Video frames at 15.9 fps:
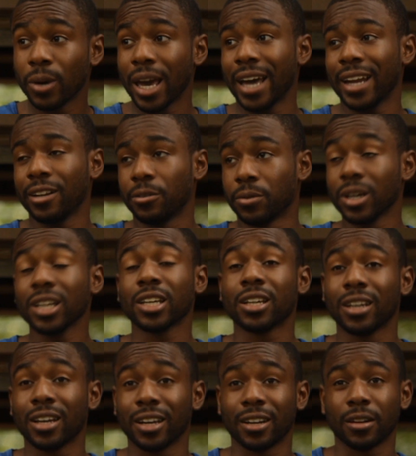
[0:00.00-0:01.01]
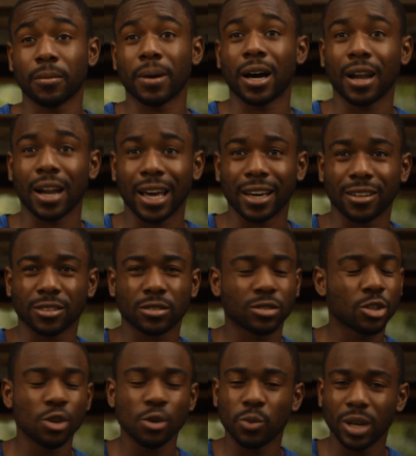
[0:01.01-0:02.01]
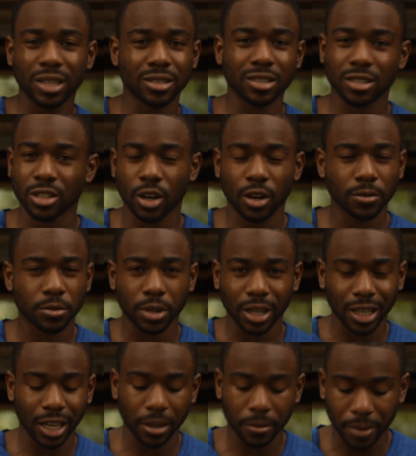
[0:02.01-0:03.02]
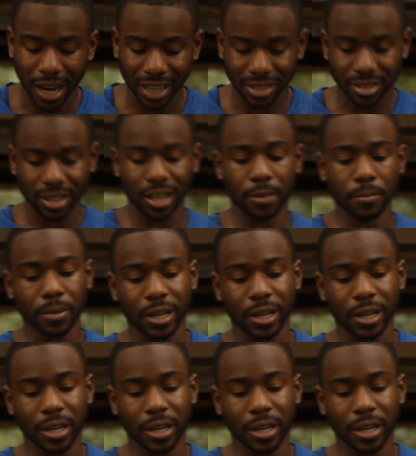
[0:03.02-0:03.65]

We had it really good in about like 2 weeks or so of drilling it and practicing it.